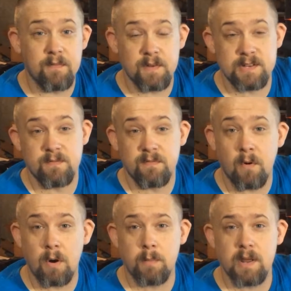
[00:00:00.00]
if it's
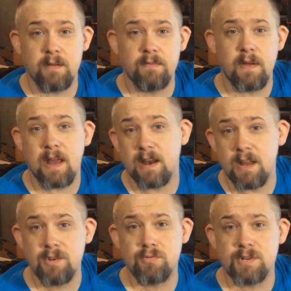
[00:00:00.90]
informative
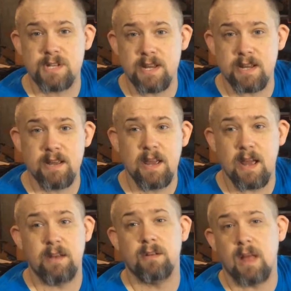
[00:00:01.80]
and interesting
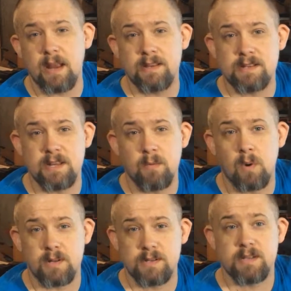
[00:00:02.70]
and you'd like to see
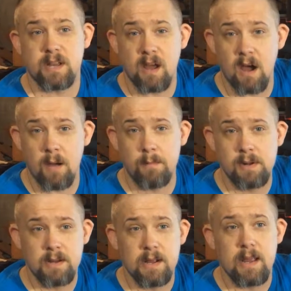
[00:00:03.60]
what's to
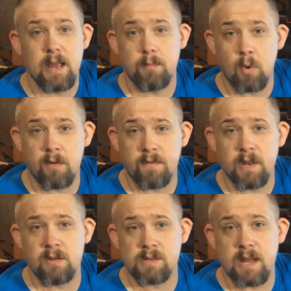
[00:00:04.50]
come and more
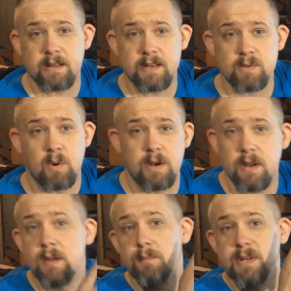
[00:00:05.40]
videos like this
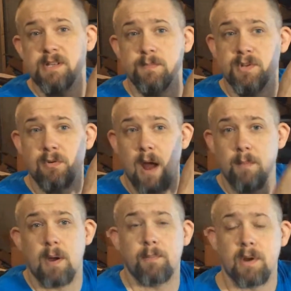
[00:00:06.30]
one, please
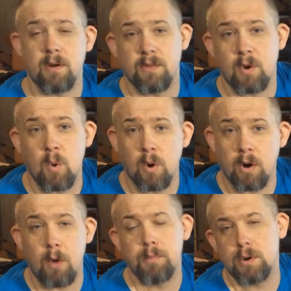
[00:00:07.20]
subscribe up here in the
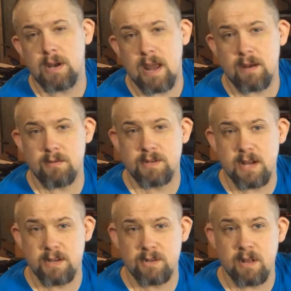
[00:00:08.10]
corner. I'll put an
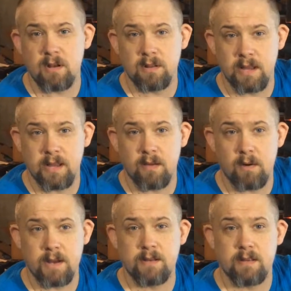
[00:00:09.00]
annotation that'll link
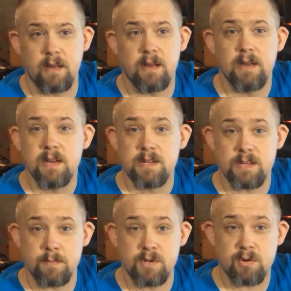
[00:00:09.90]
you right to the
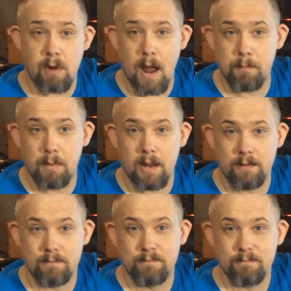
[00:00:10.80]
subscribe
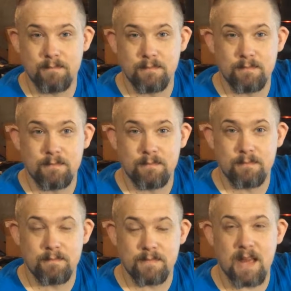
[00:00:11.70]
button.
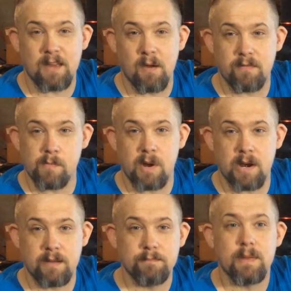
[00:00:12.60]
Thank you,
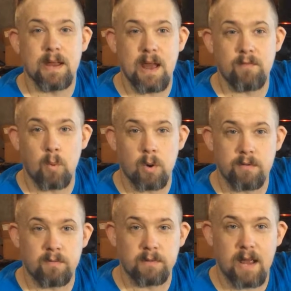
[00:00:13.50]
everybody. Have a
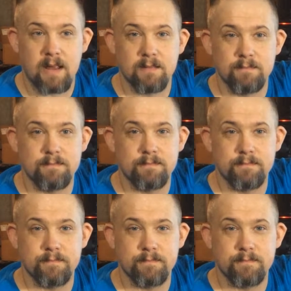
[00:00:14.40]
wonderful day.